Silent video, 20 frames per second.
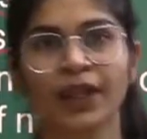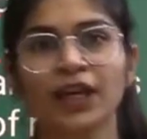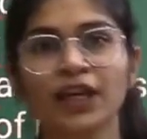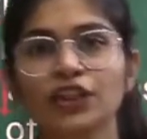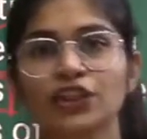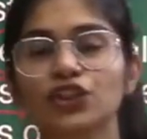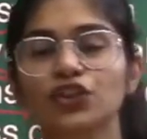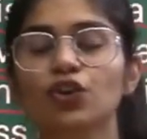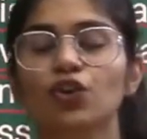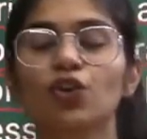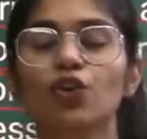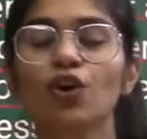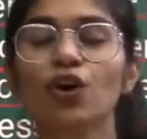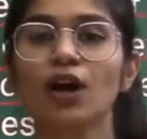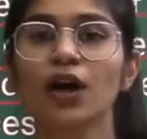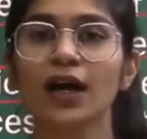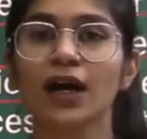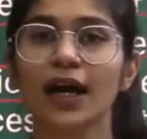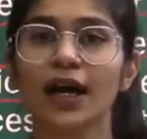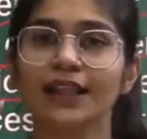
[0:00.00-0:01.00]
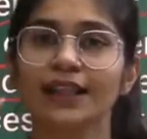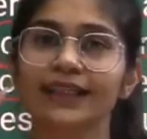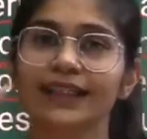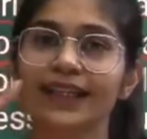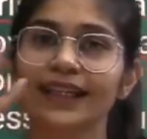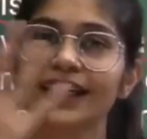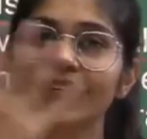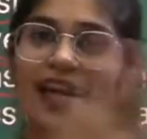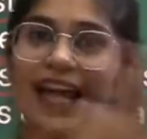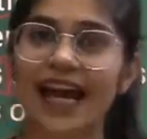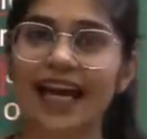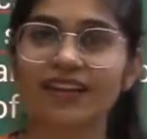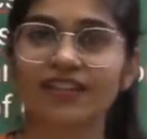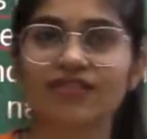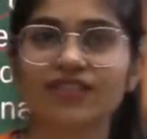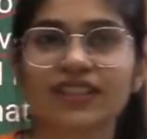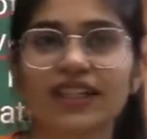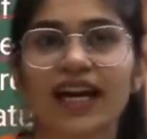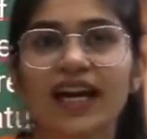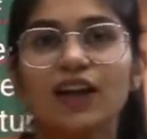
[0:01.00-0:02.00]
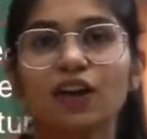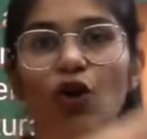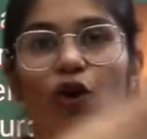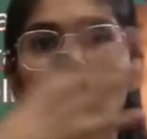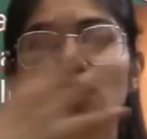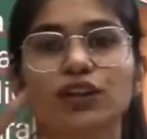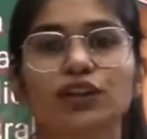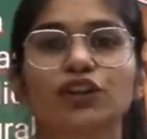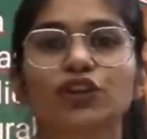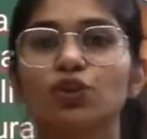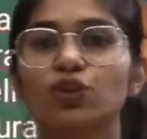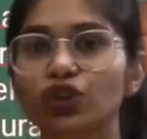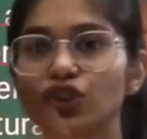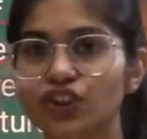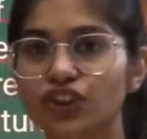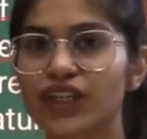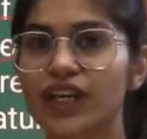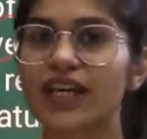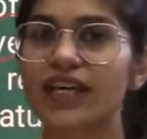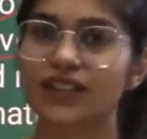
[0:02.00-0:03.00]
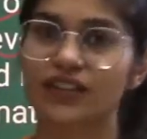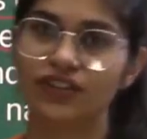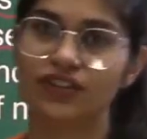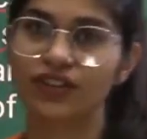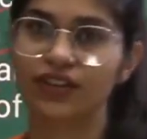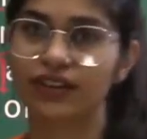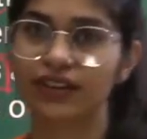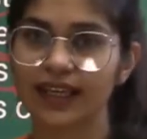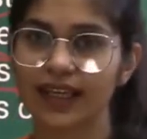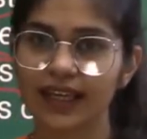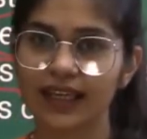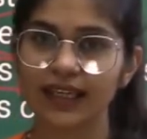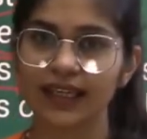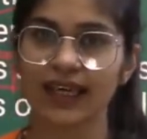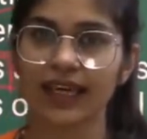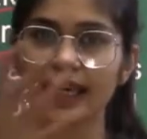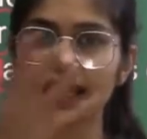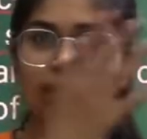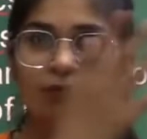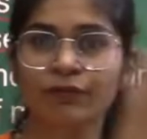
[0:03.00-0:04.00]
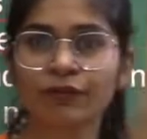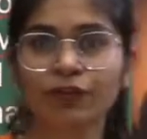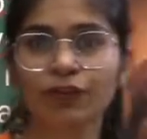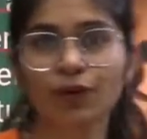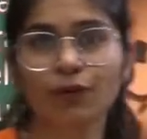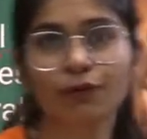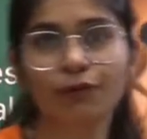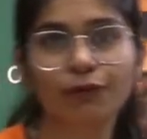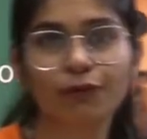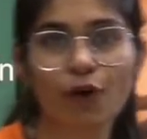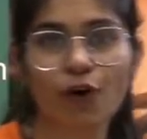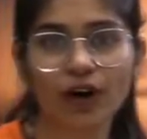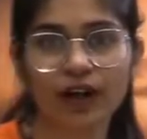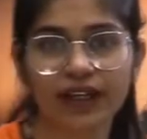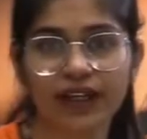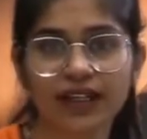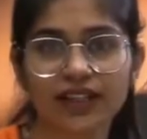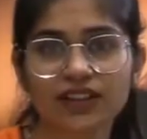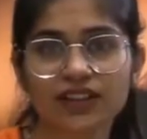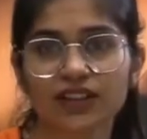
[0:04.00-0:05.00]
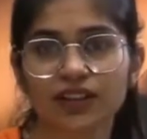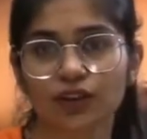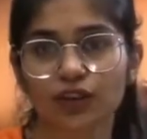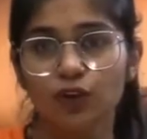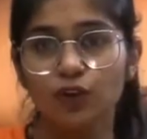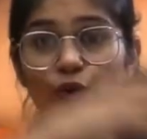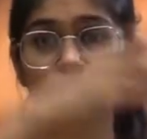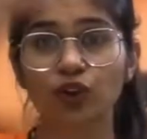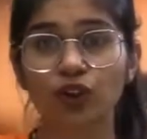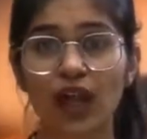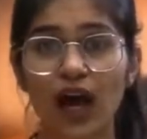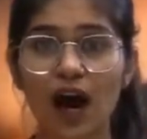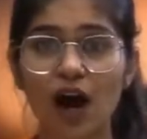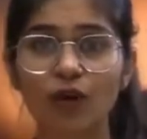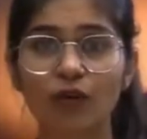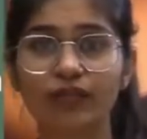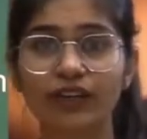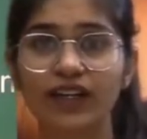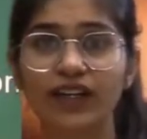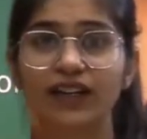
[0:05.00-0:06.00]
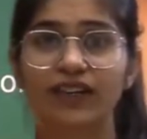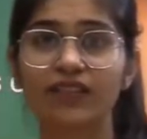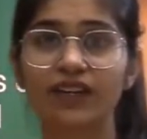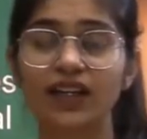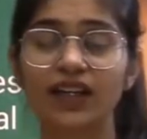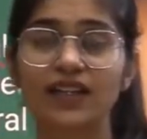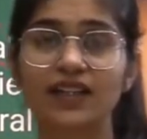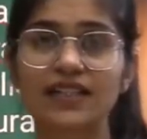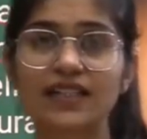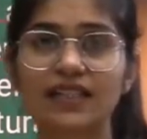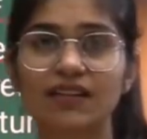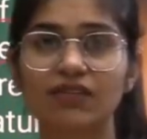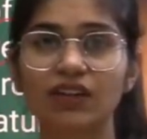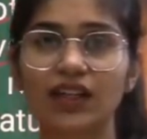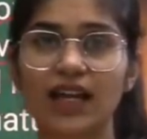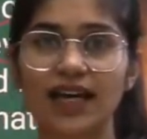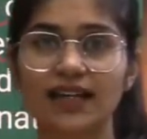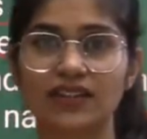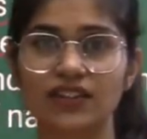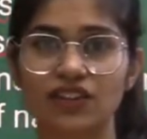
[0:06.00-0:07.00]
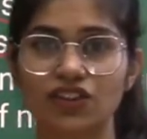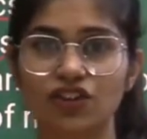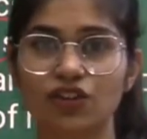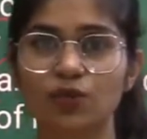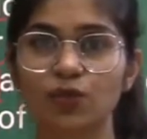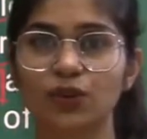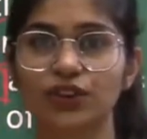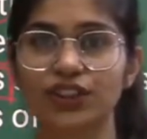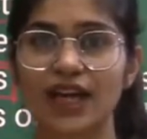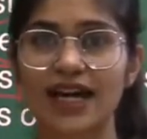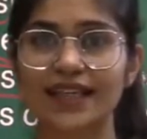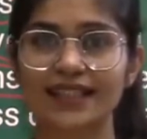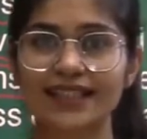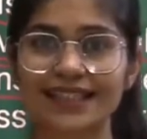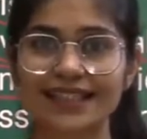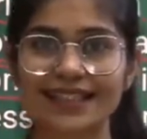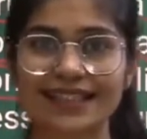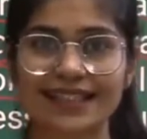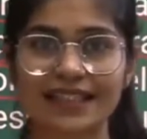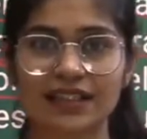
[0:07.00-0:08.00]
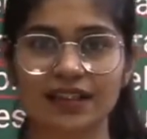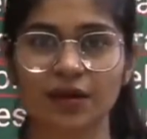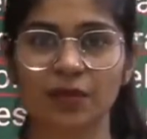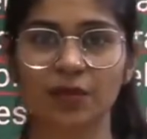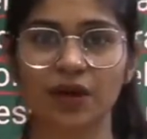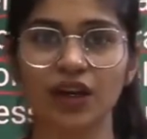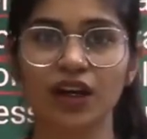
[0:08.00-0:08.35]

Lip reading: So their lifestyle also changed. They came from forest to now we're living in a civilization which has a system.